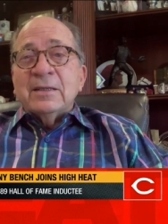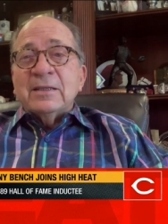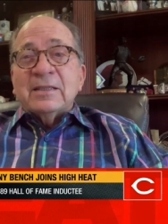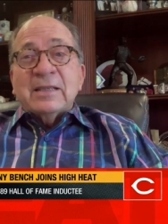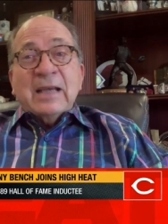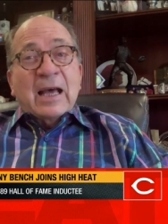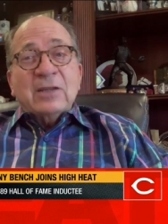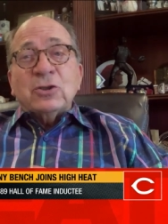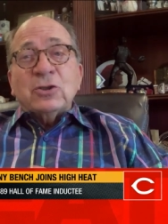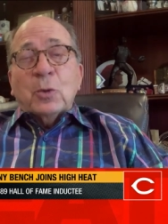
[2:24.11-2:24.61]

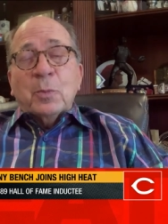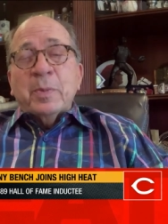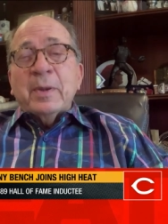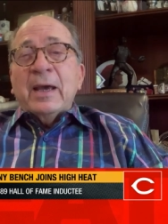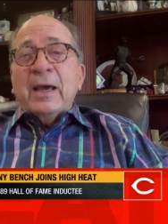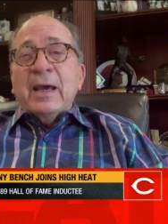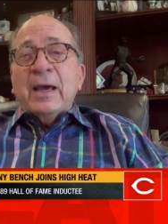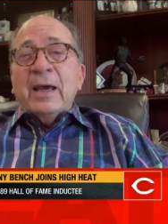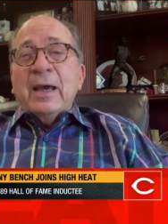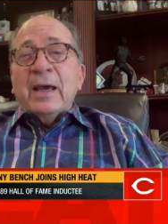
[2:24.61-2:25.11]
Satchel
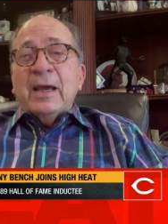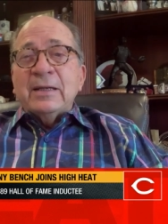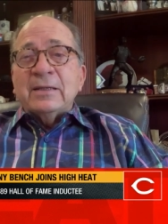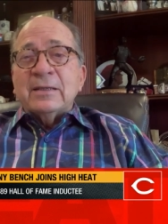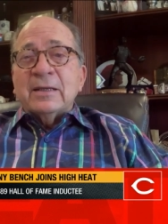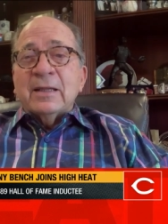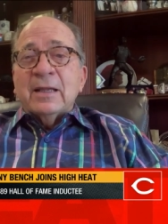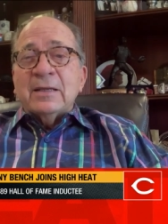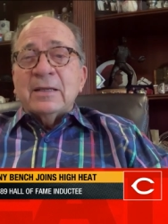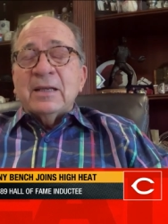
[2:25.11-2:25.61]

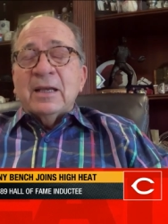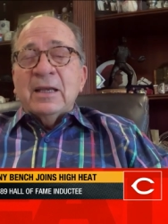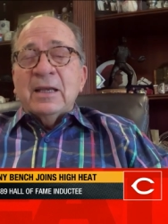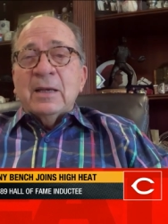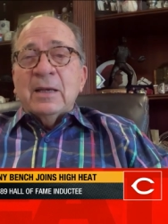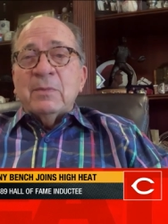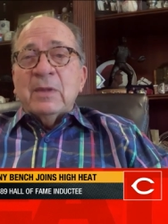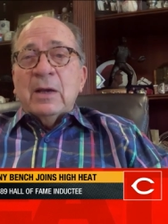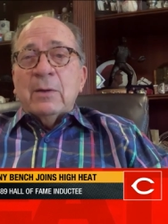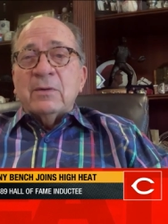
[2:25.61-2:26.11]
Paige. And to
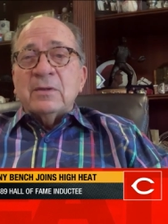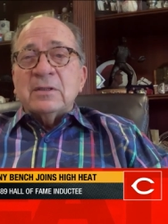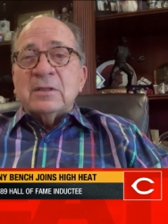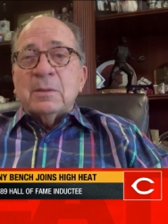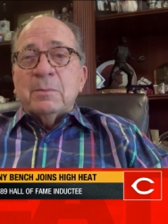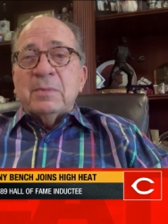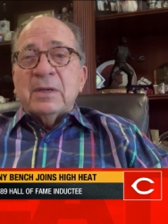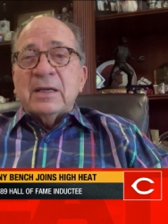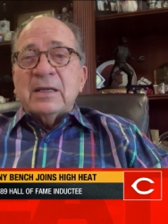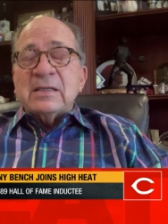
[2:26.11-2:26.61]
him, that was
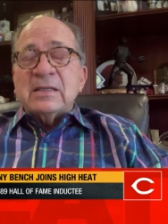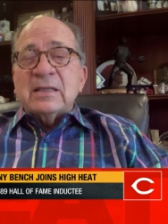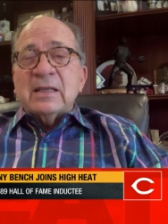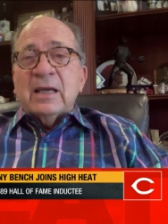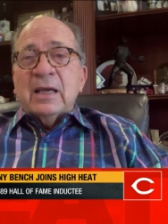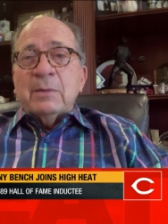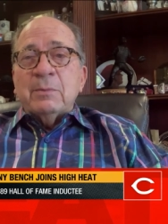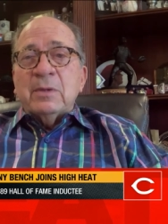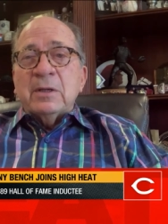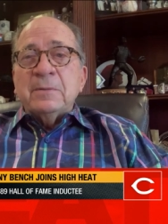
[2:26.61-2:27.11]
the biggest
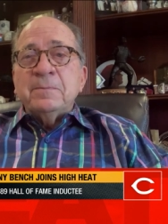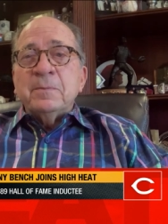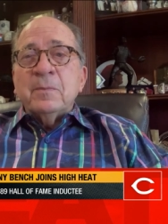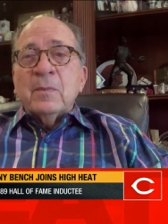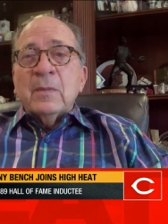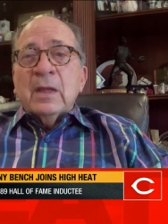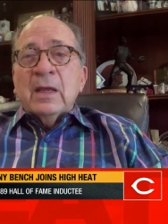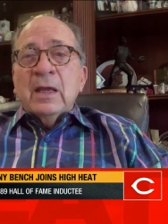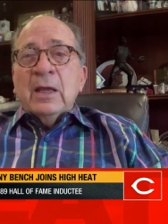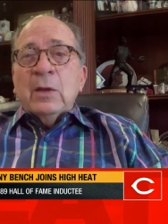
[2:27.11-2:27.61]
thing. But
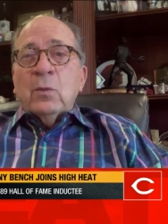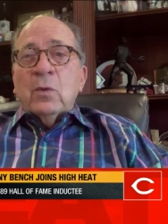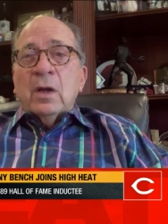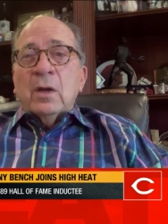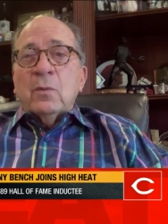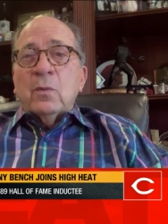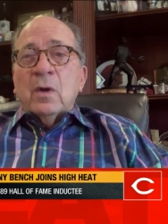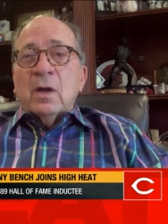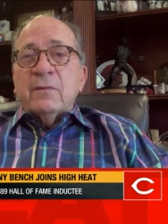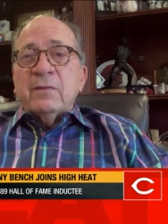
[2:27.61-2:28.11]
he
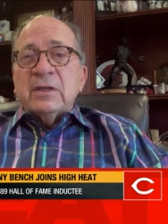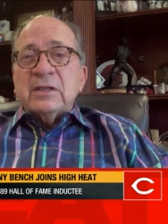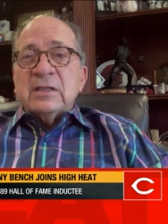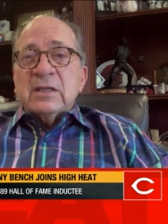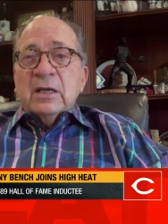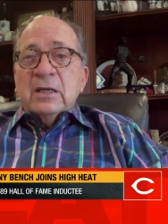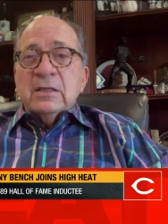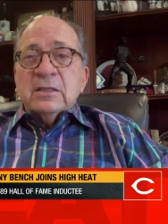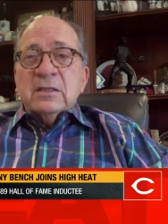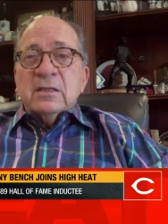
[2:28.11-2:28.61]
wanted one of his
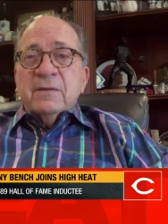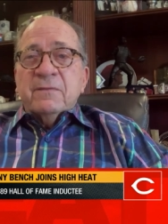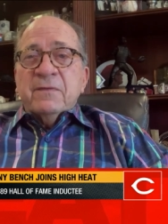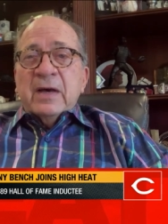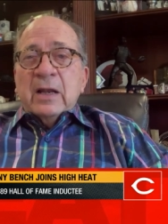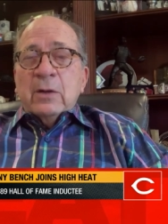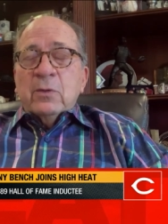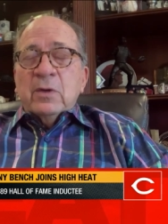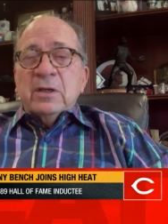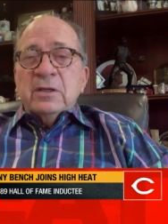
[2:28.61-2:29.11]
sons to
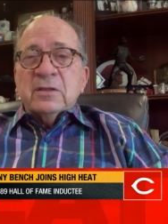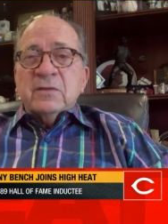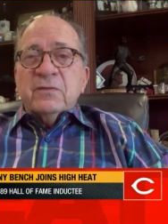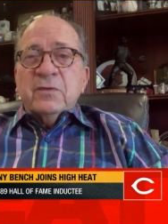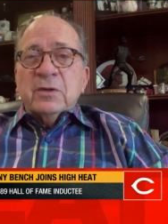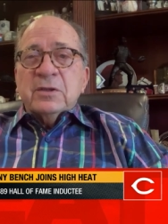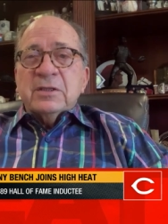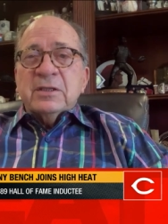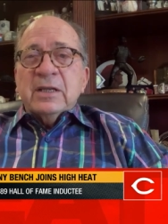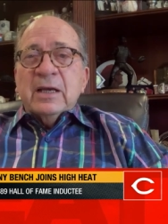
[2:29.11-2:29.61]
follow in his
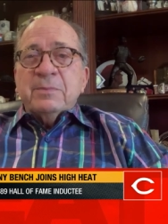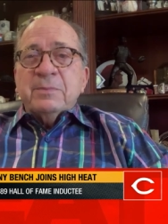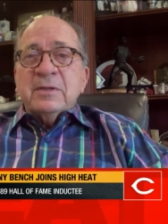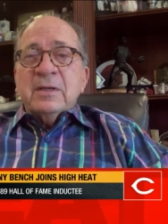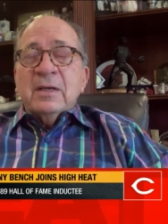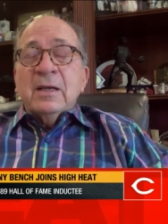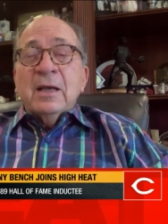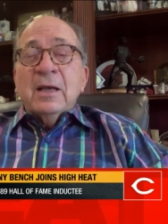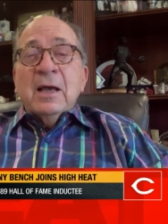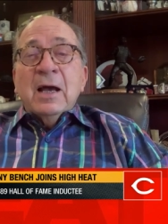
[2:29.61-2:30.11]

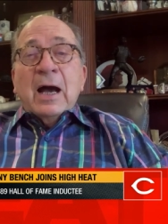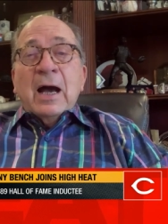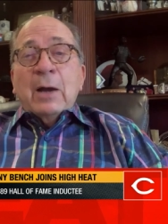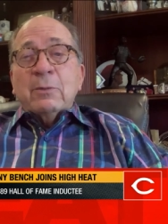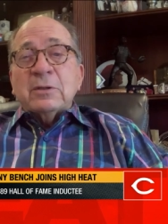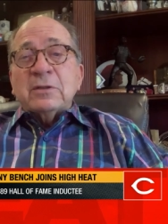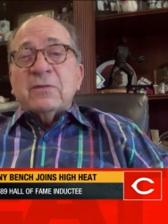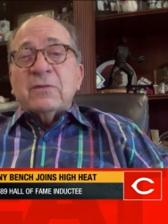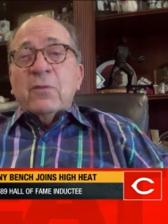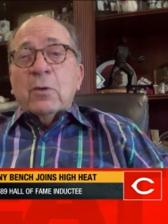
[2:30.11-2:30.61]
footsteps. I
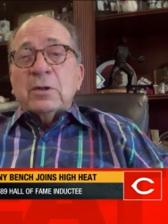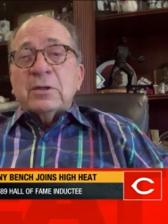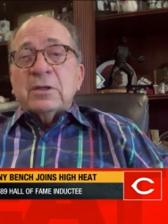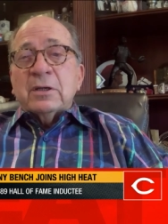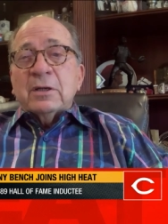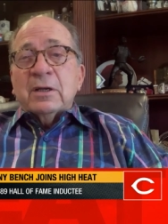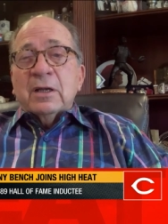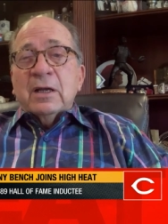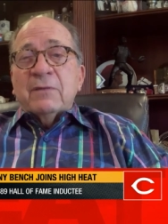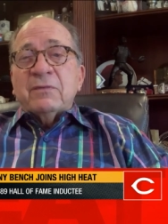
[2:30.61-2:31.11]
was
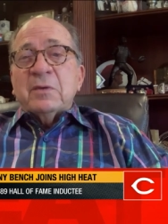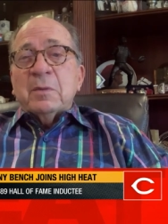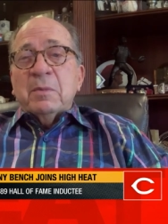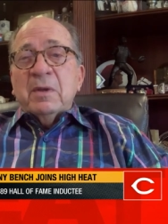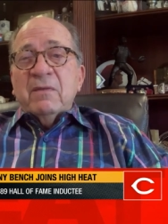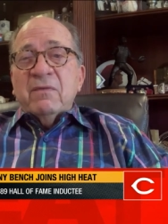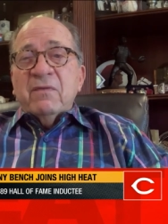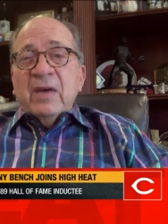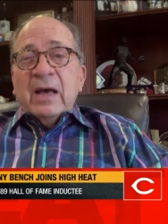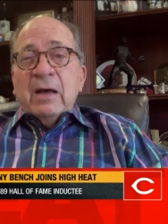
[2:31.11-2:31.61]
fortunate enough to
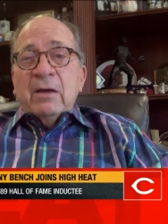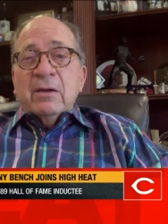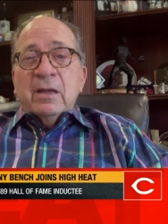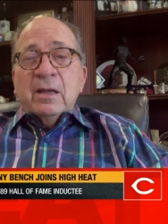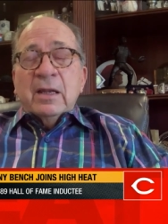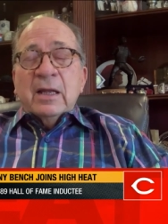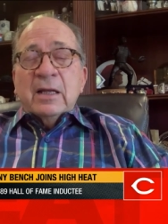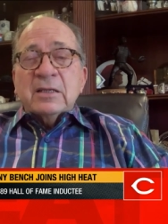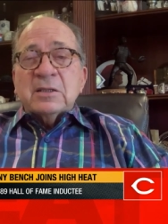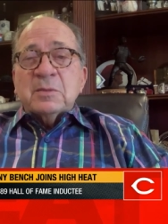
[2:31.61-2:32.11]
be found
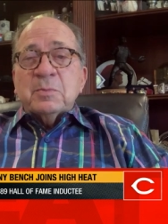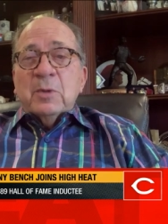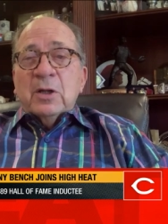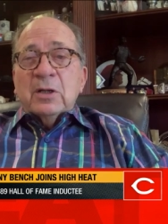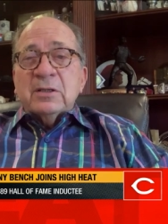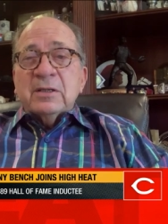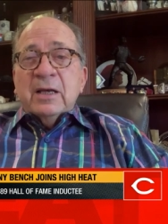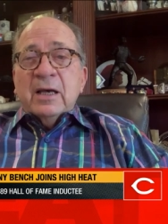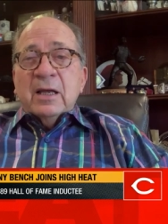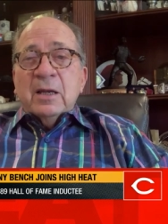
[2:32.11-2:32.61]
in that
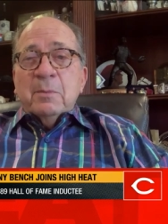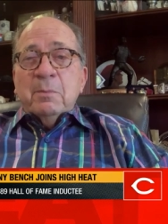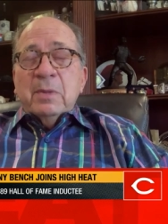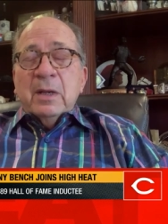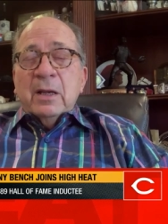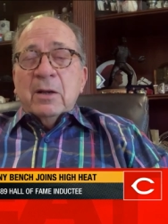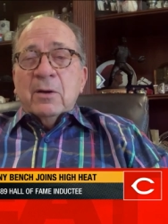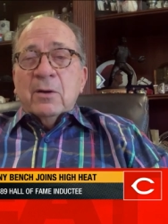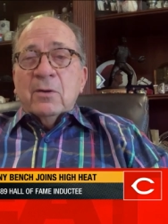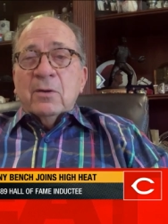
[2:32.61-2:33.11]
small town in
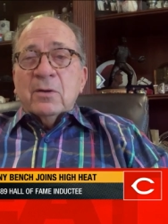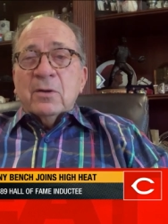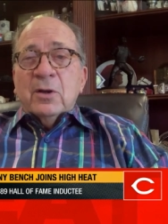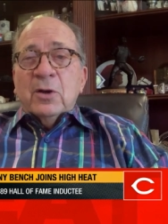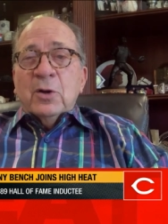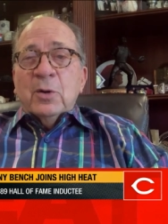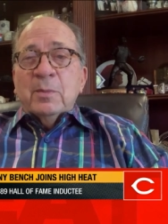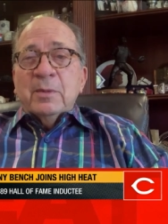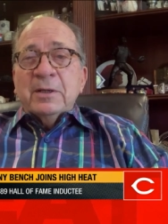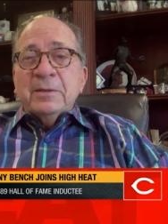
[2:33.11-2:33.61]
Binger,
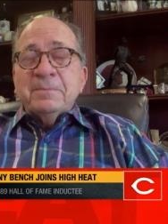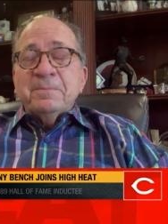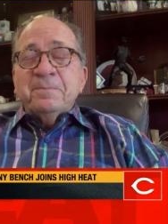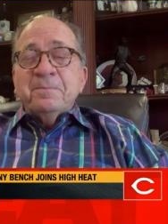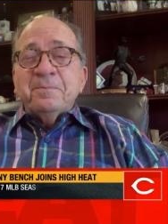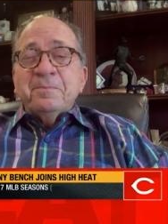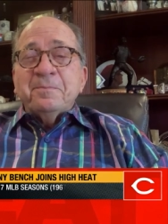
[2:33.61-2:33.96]
Oklahoma.